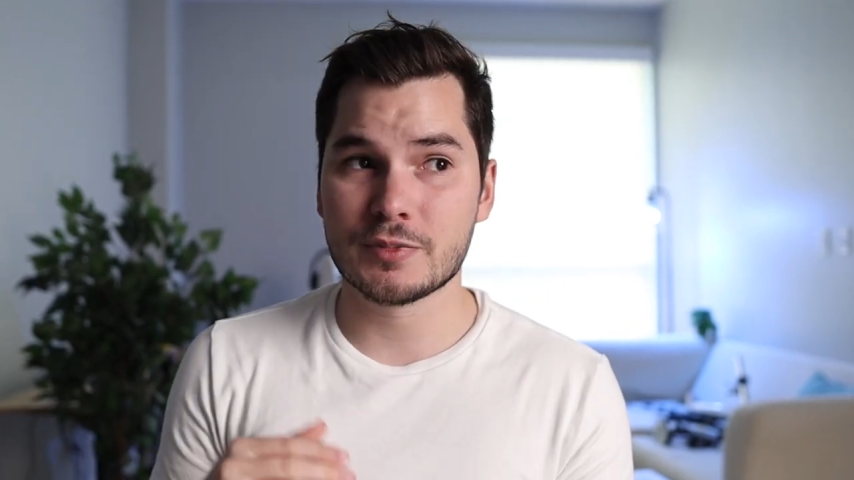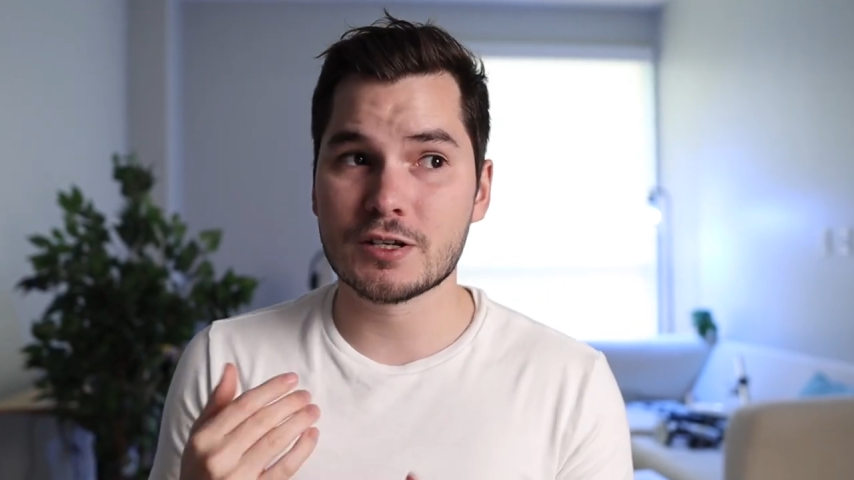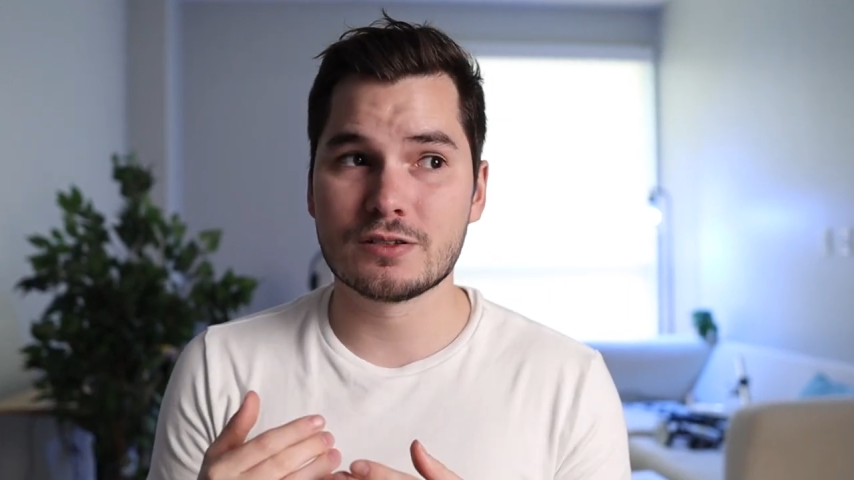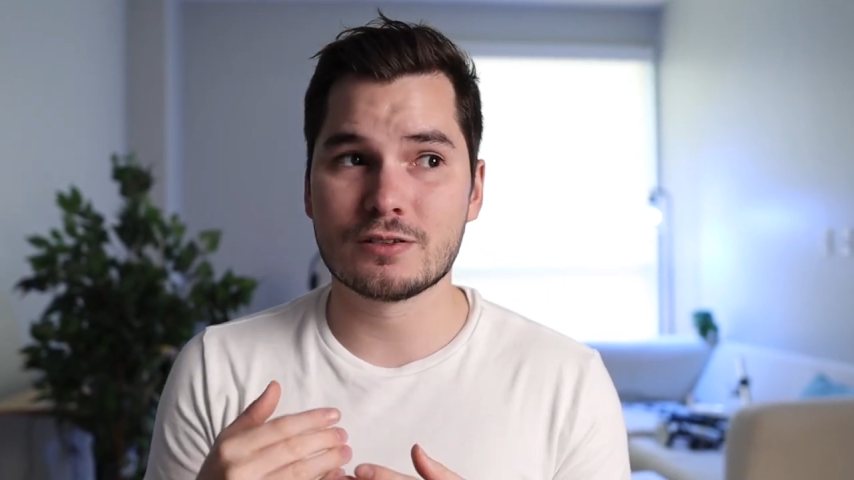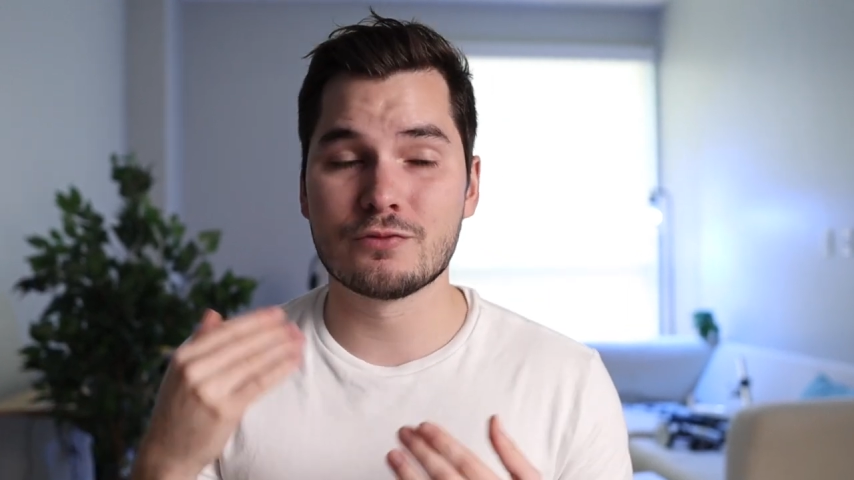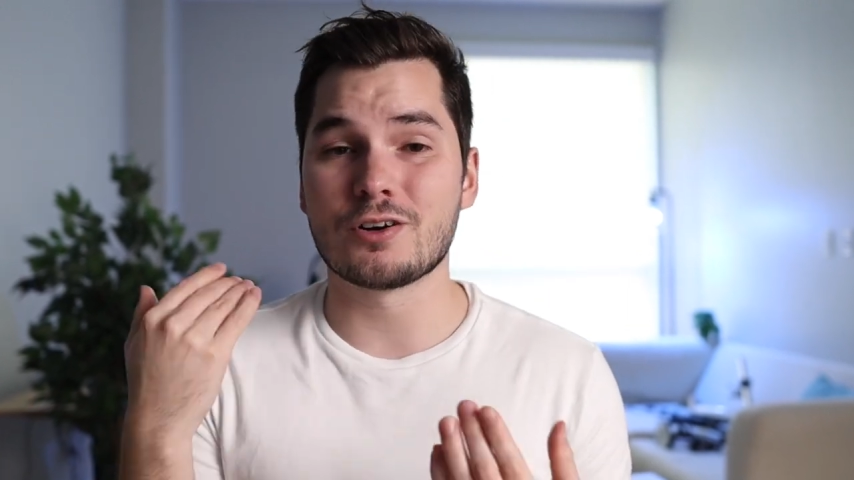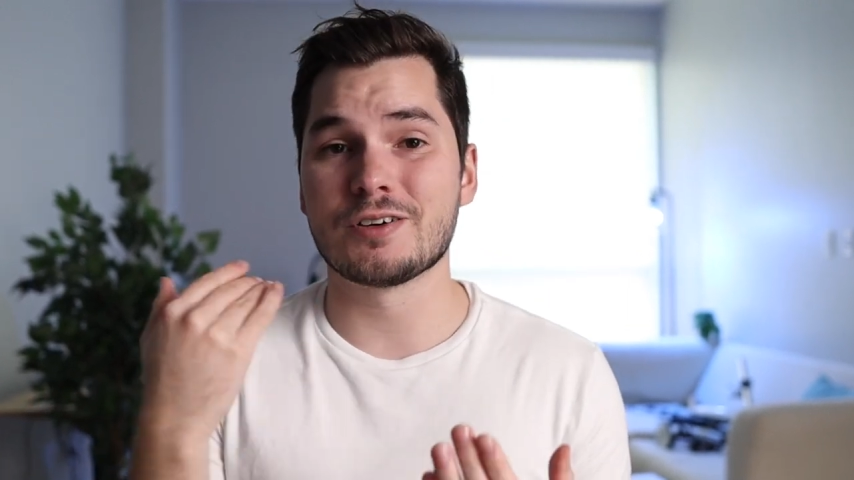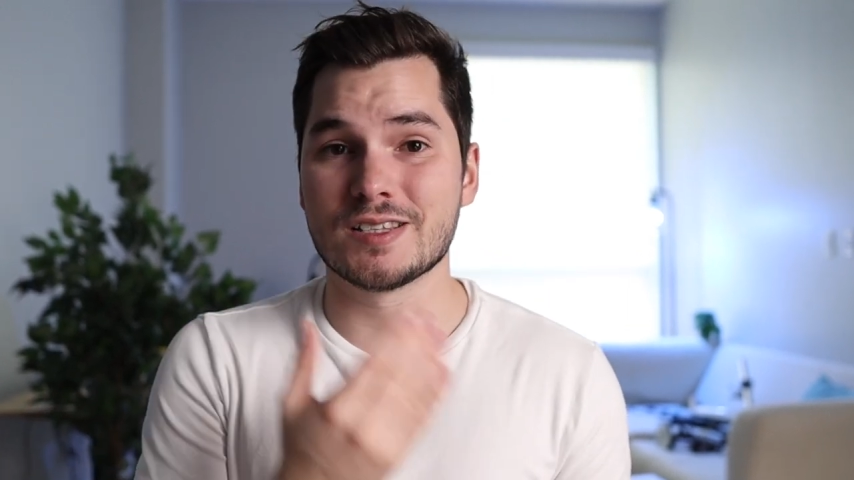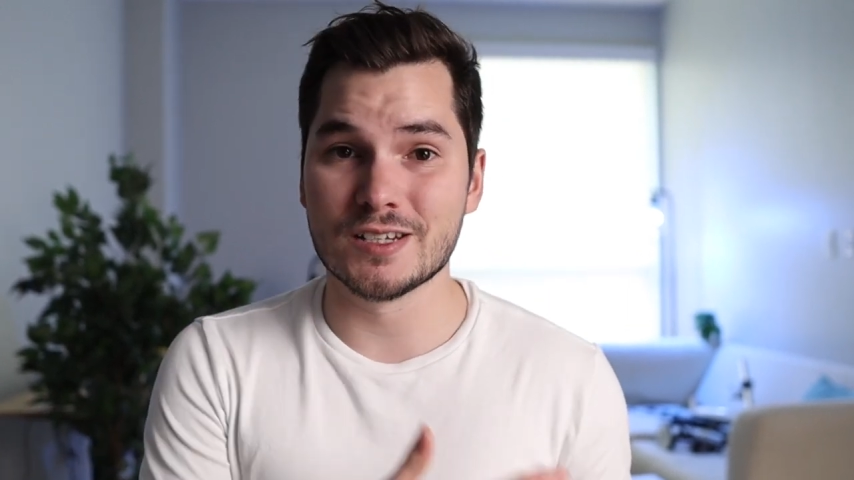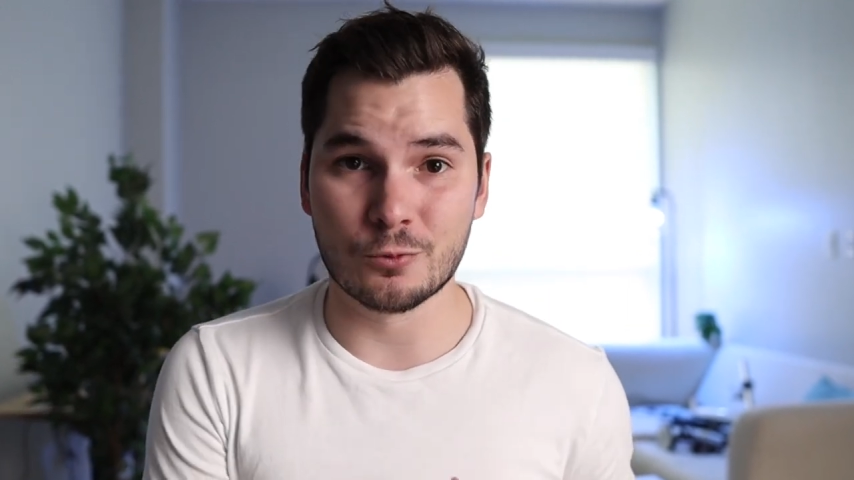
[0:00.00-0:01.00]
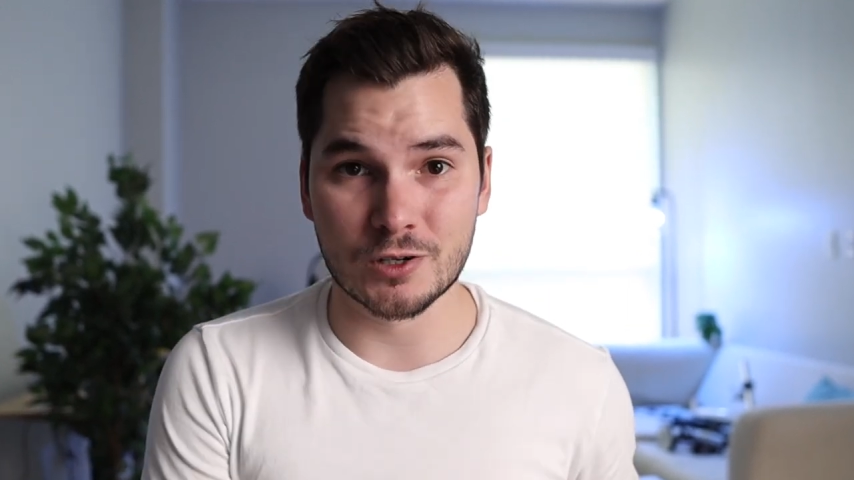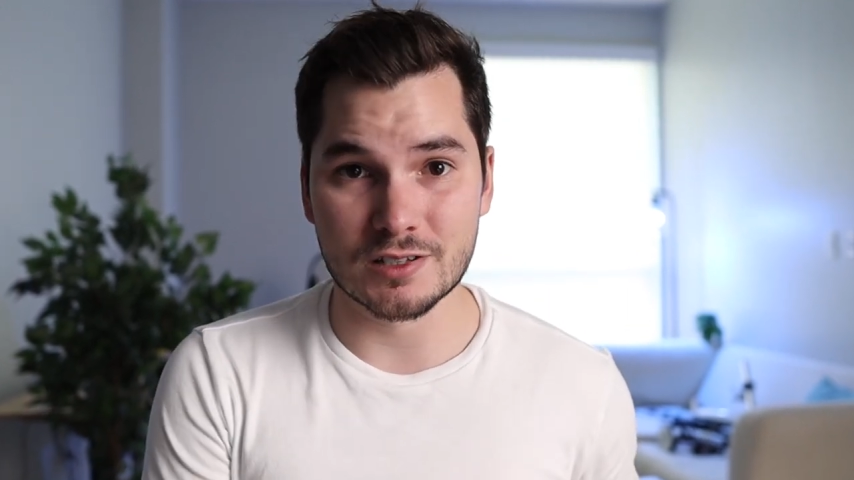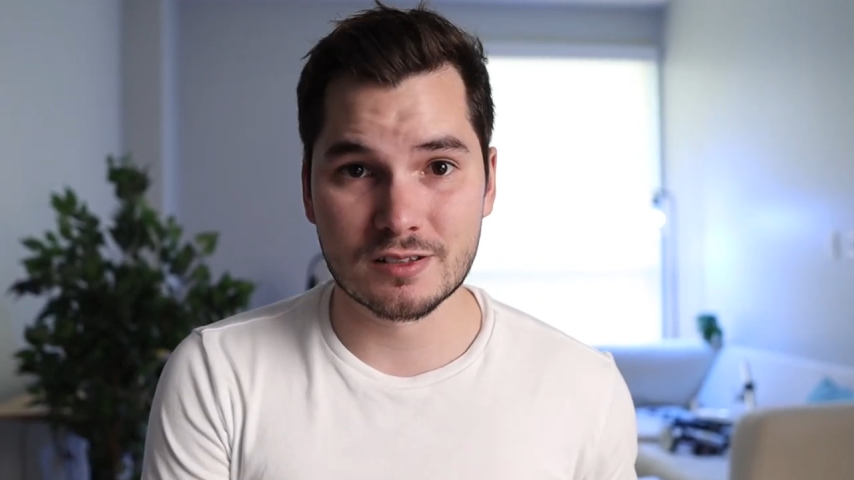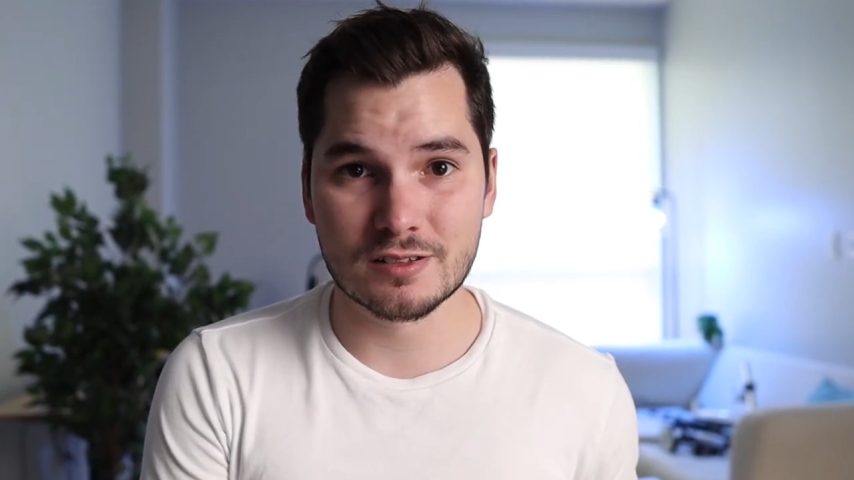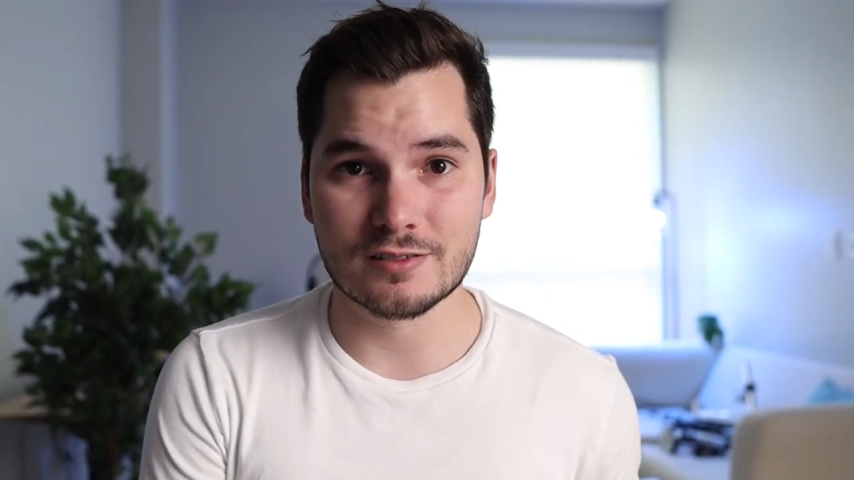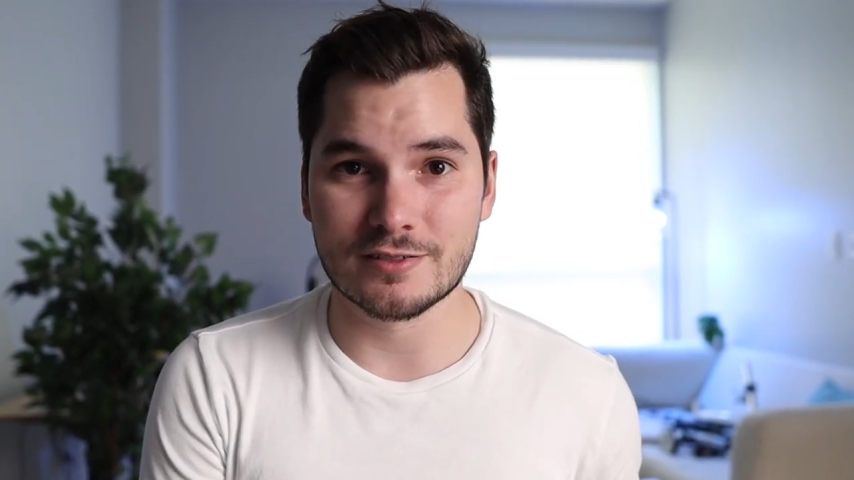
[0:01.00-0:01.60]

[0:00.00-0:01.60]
because you've already seen it once,